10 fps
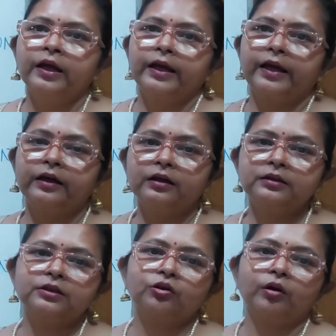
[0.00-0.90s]
Here
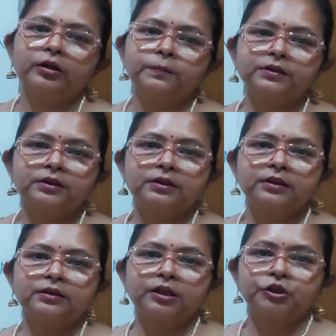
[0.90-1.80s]
the solid
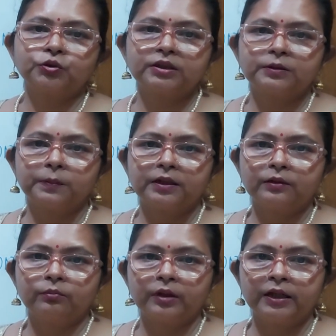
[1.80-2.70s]
percentage ratio is been